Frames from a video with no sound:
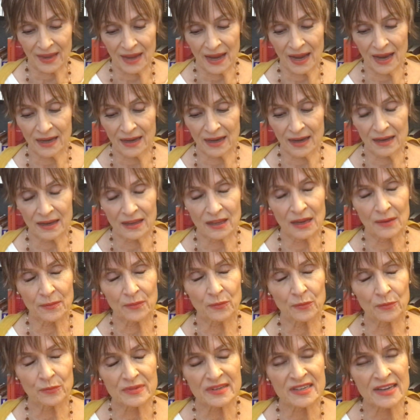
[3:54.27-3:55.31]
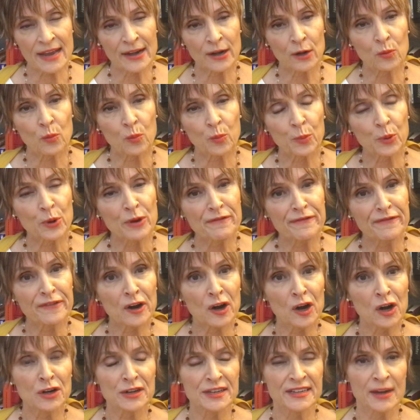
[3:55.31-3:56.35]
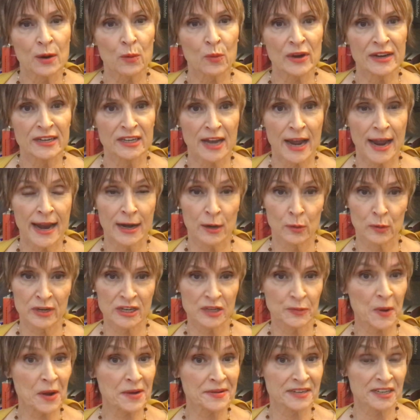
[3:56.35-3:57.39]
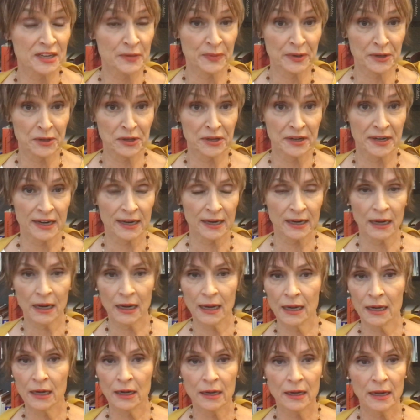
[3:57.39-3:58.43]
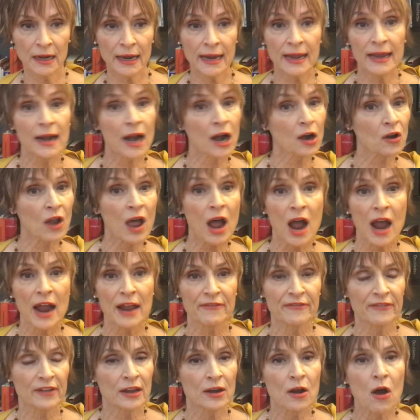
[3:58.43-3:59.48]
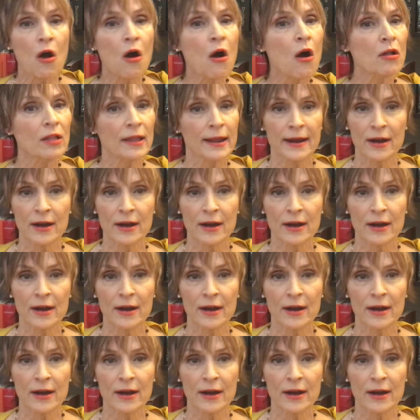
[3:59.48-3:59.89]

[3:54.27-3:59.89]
And Saturn prefers that we take responsibility in our life, in all